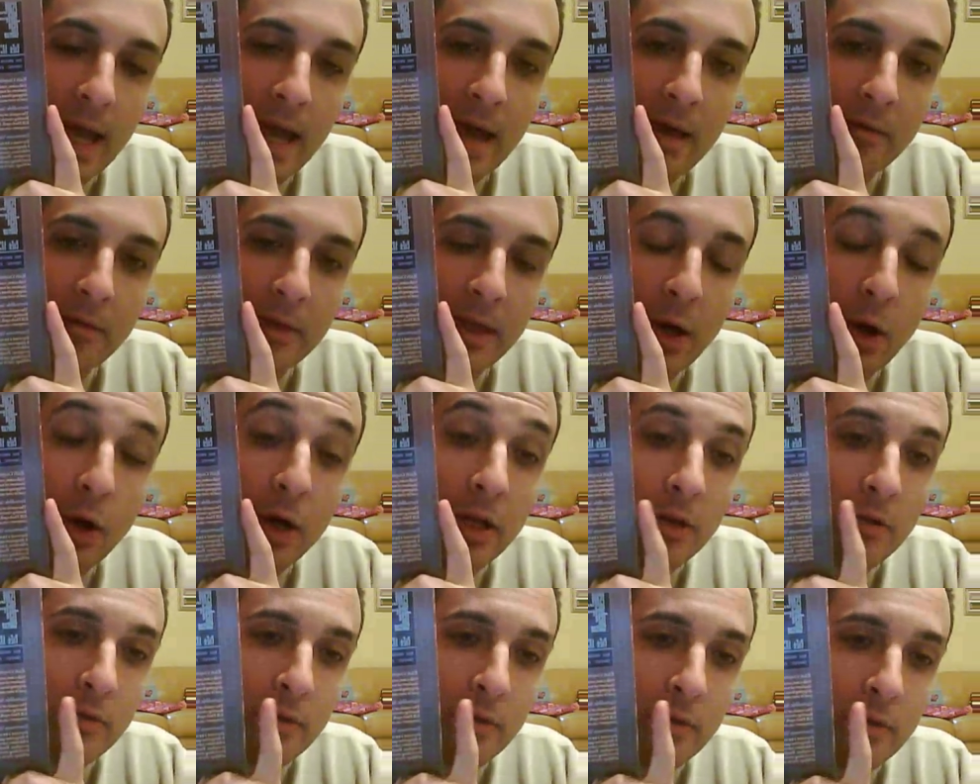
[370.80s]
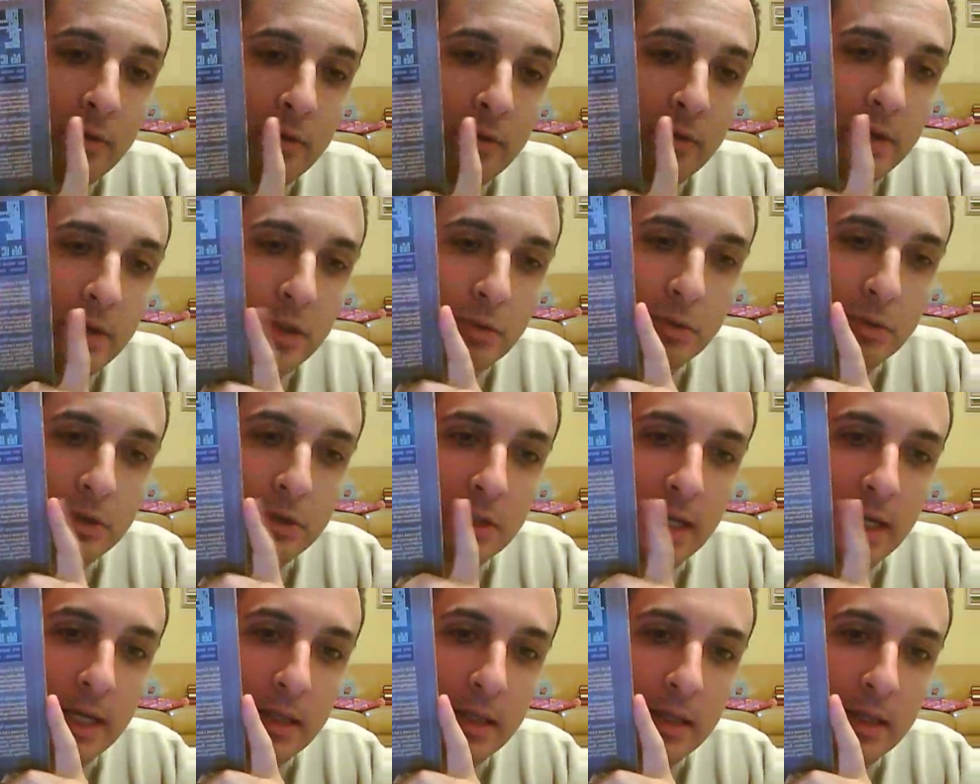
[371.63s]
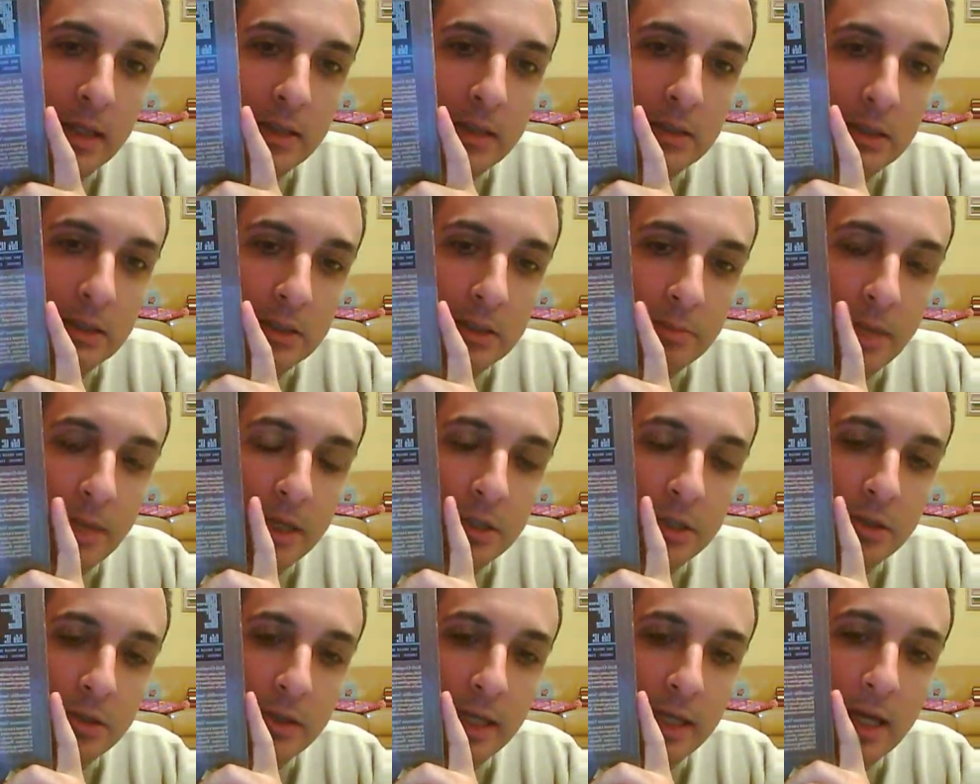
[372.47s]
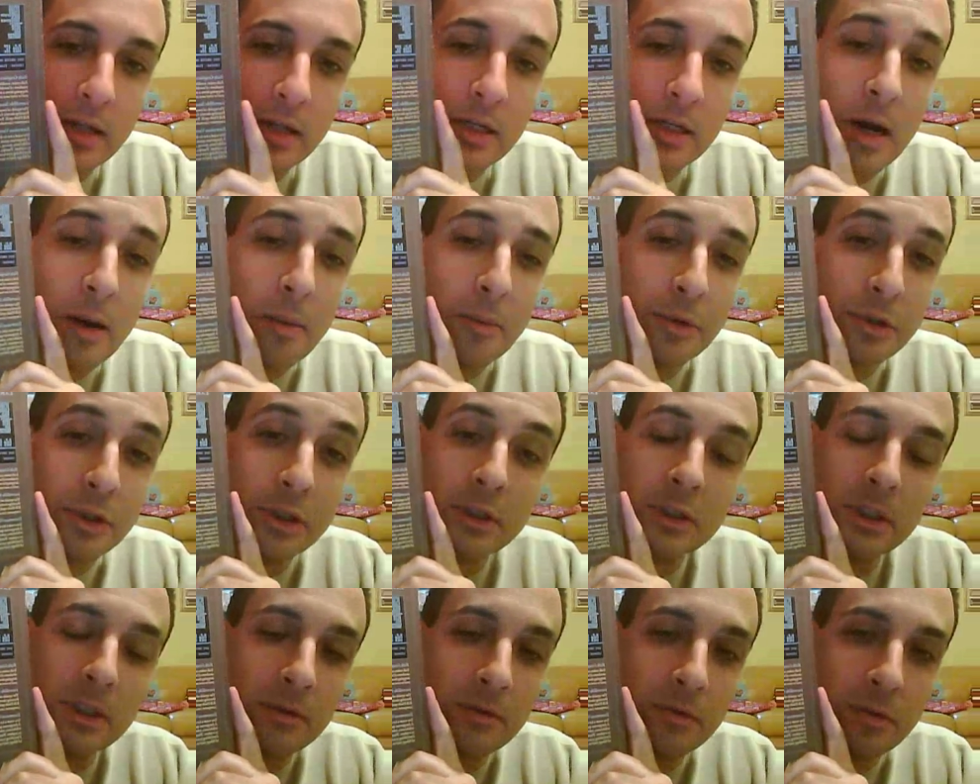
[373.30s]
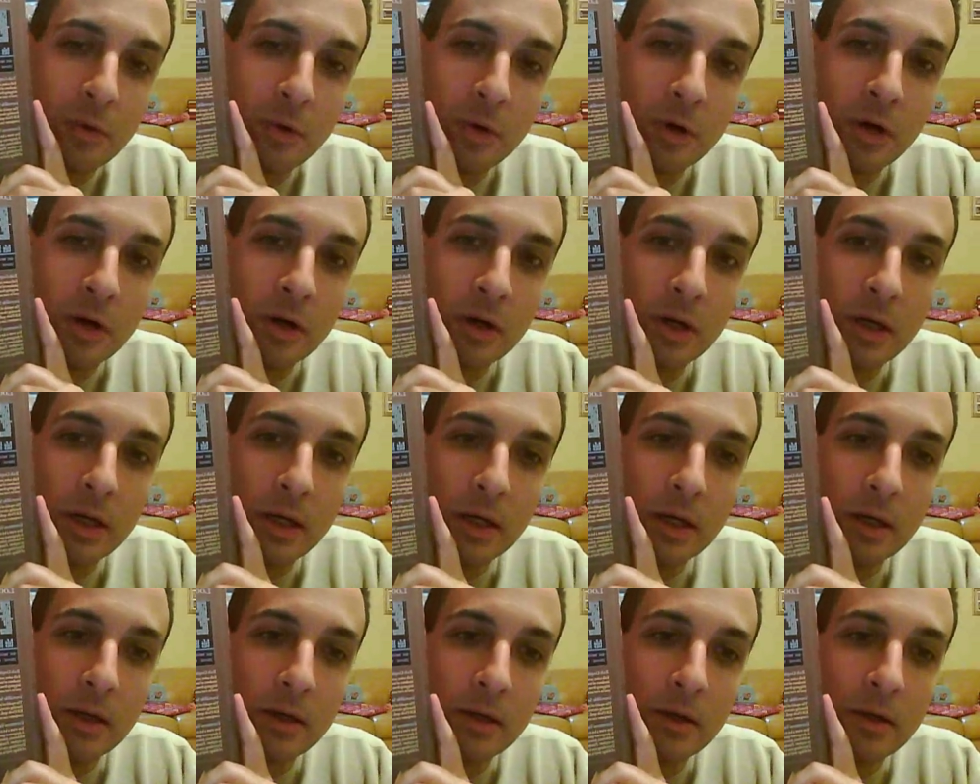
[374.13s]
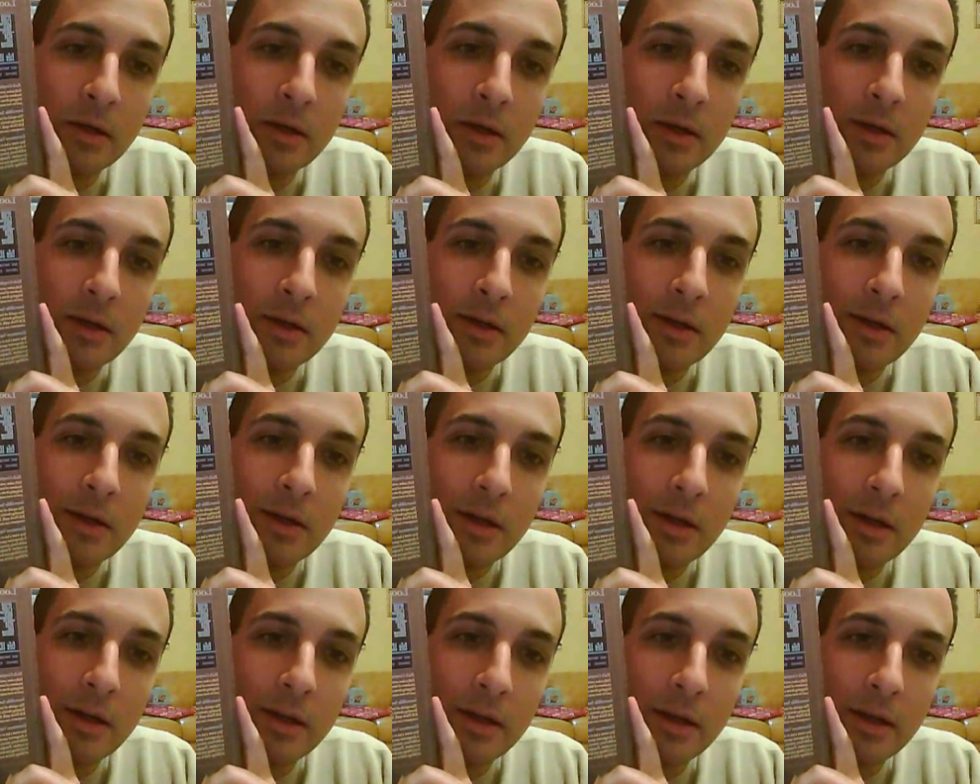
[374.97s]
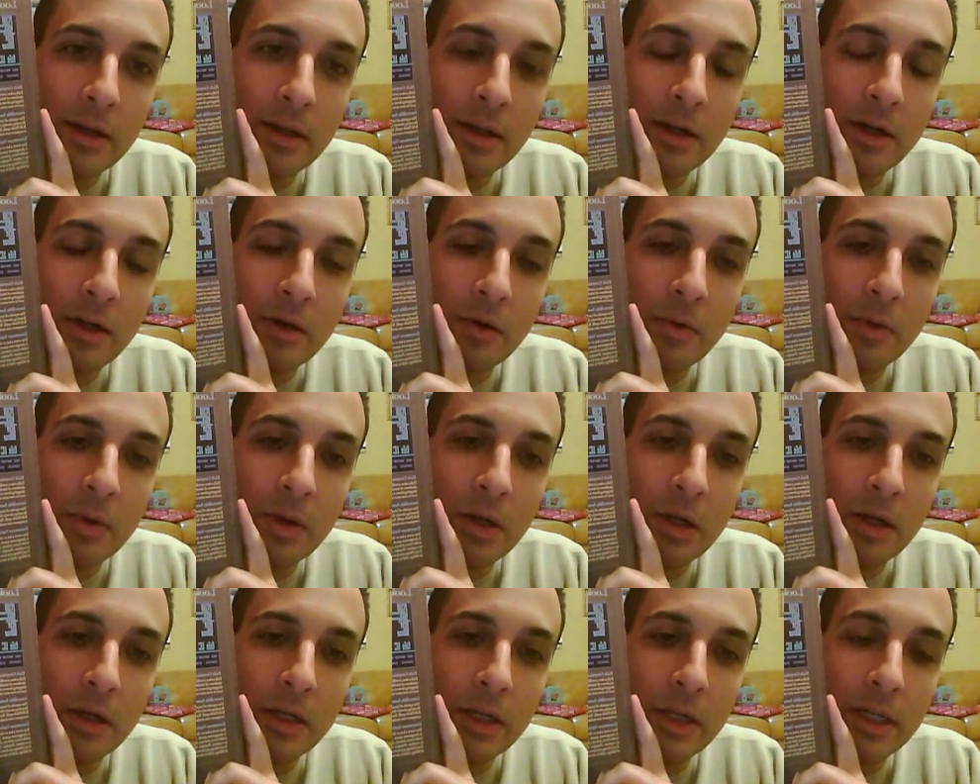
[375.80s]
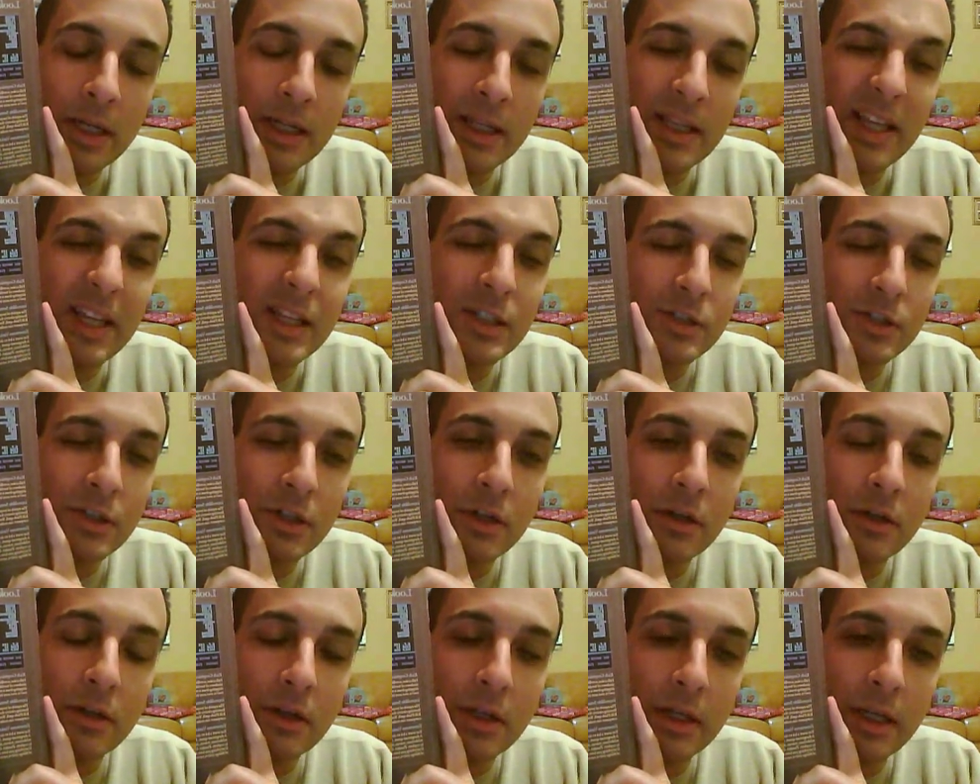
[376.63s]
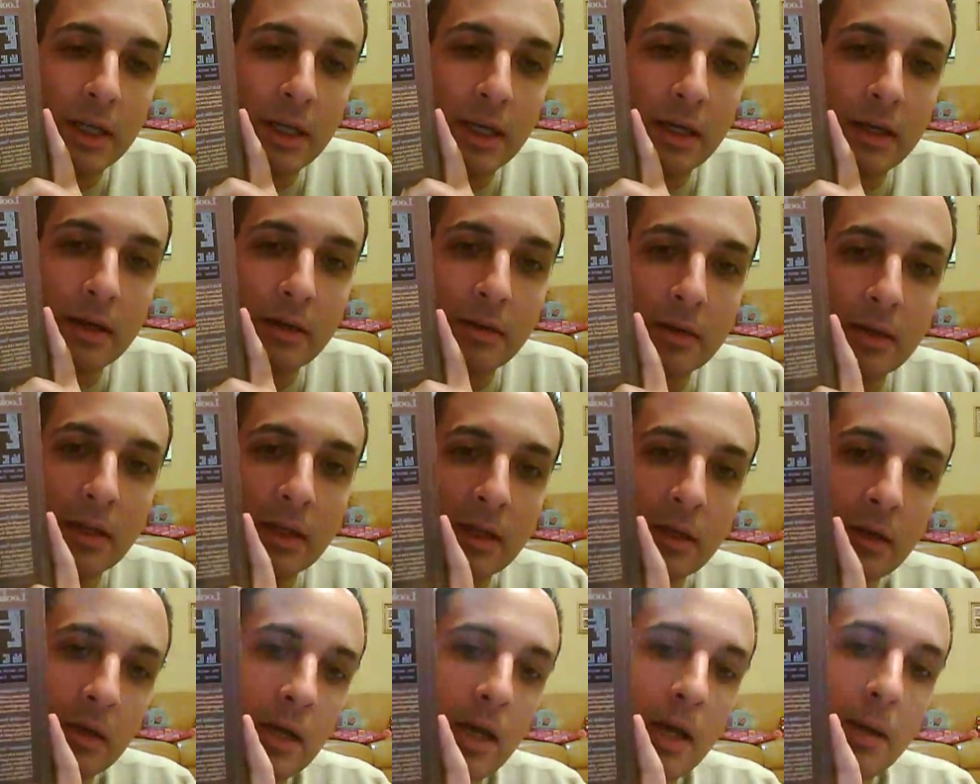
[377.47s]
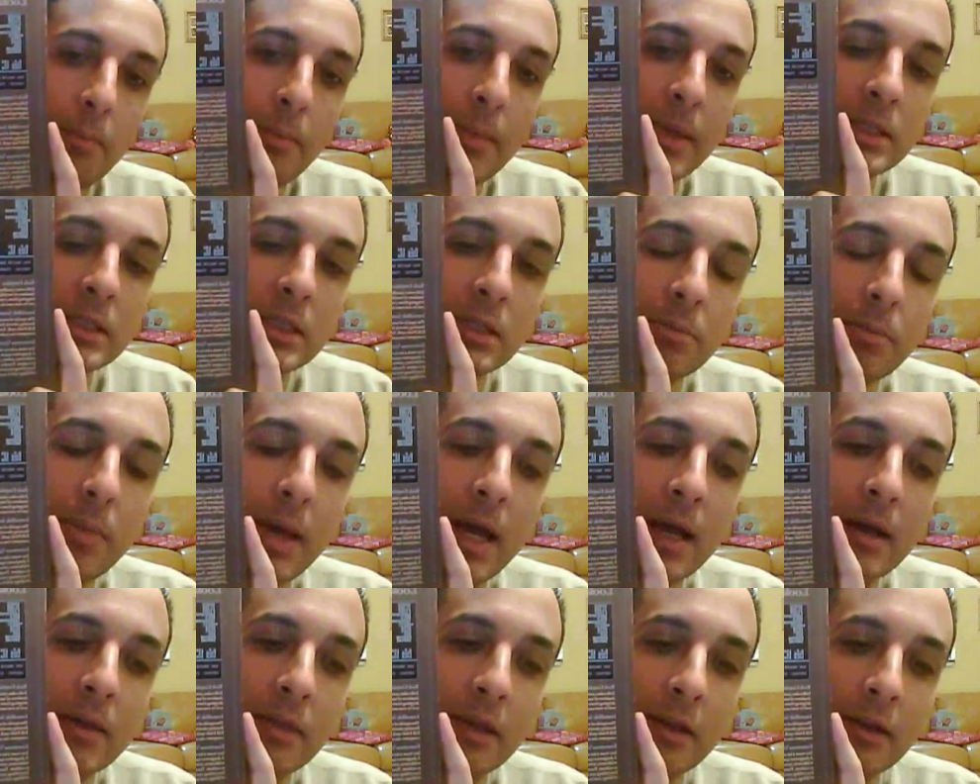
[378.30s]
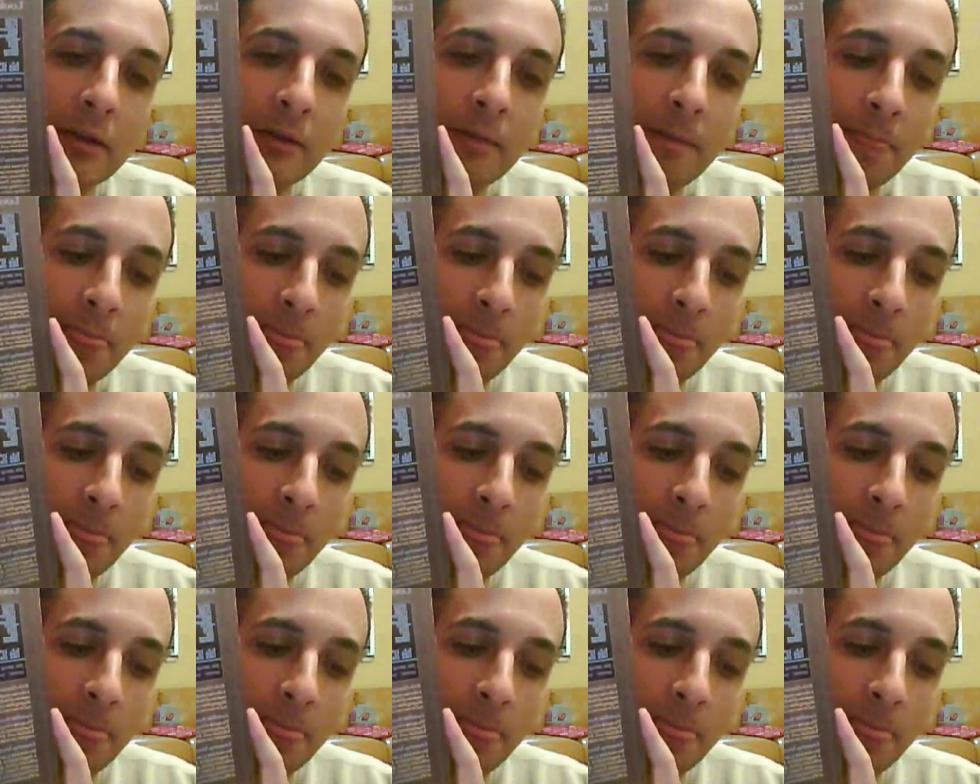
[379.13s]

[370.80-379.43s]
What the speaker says: when you have the audio visuals like this, especially on the Commodore 64, you didn't necessarily miss it back then.